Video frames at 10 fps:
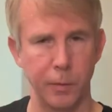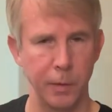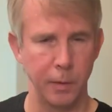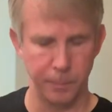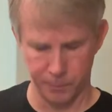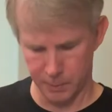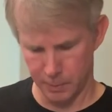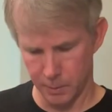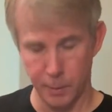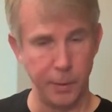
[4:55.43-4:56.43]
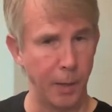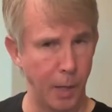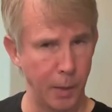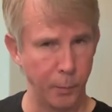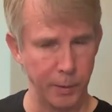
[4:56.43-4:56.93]
the
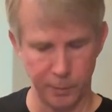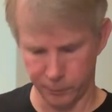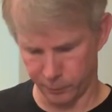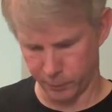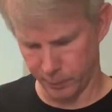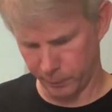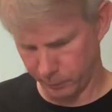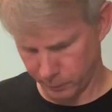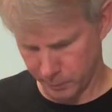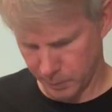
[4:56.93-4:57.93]
non-wound strings.